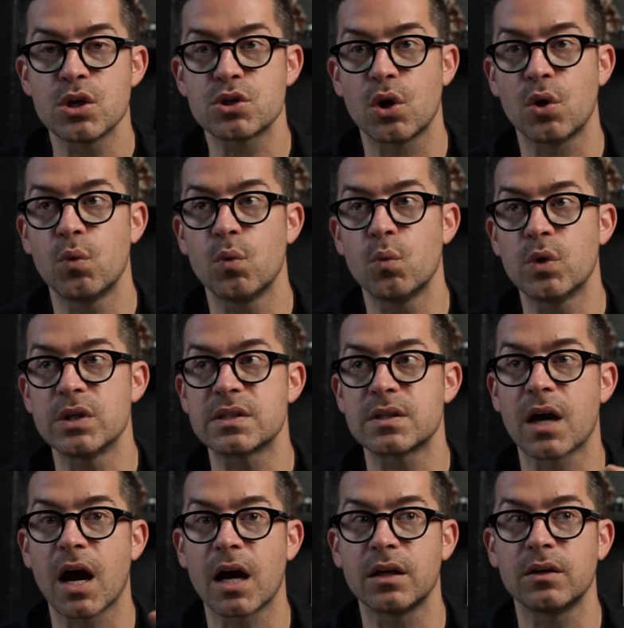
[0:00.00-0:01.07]
So what's
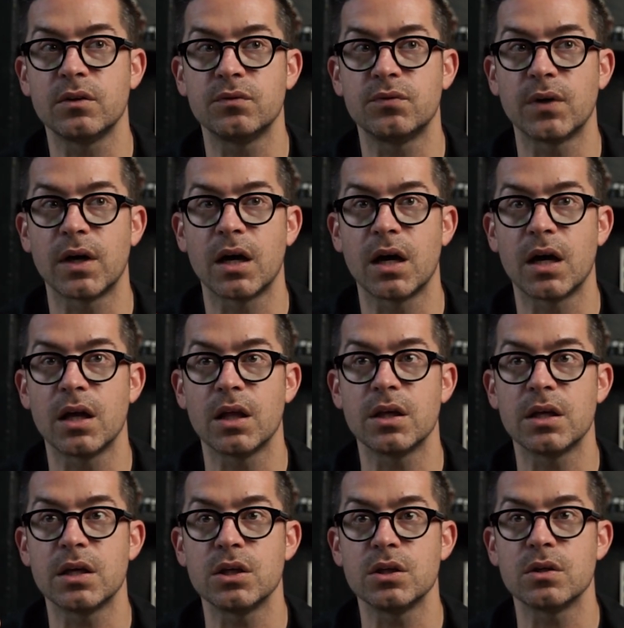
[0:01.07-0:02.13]
kind of
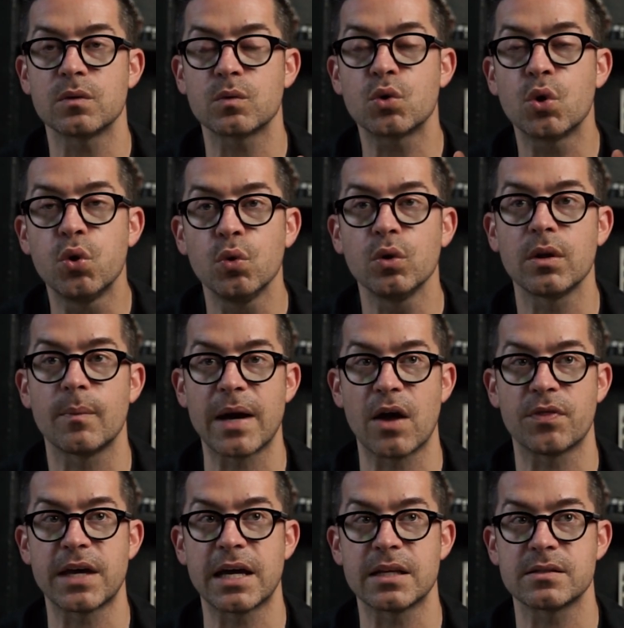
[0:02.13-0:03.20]
cool
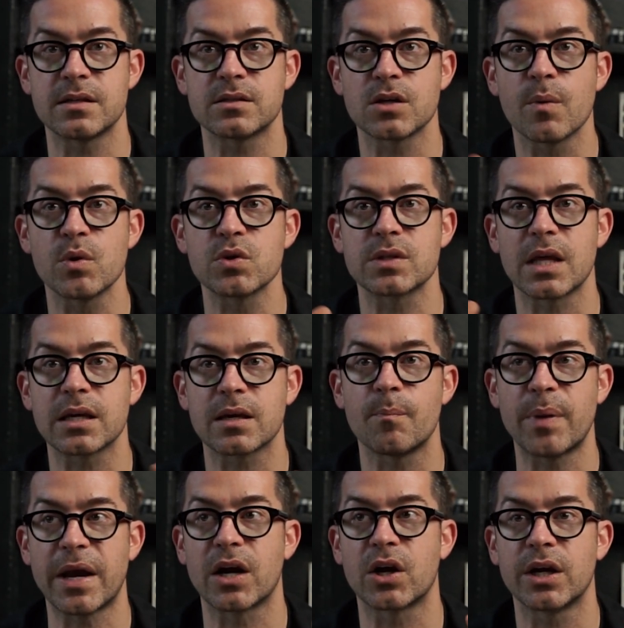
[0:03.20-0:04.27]
about that is it's almost like
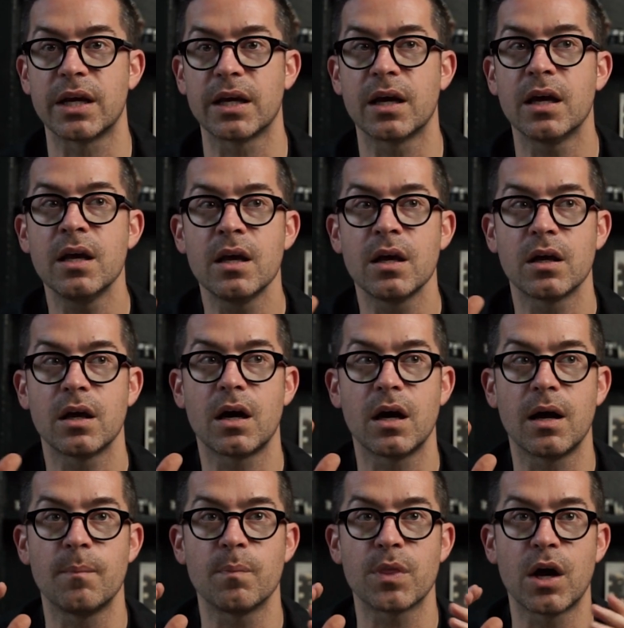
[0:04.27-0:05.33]
comparing
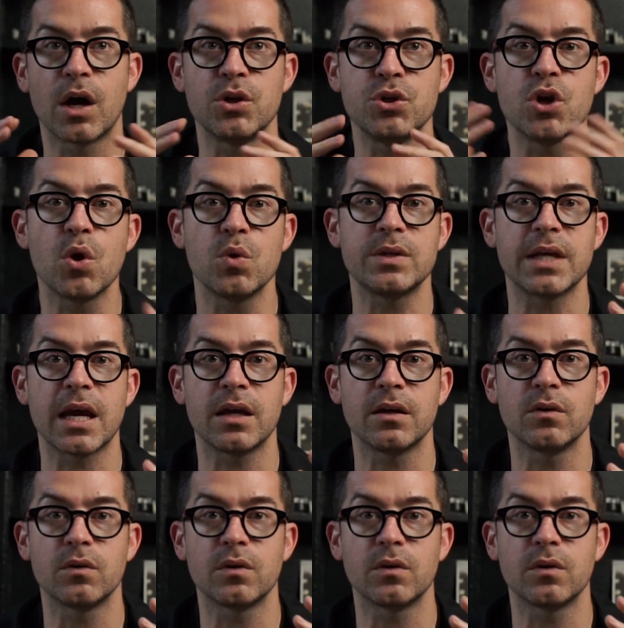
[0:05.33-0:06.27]
a no-date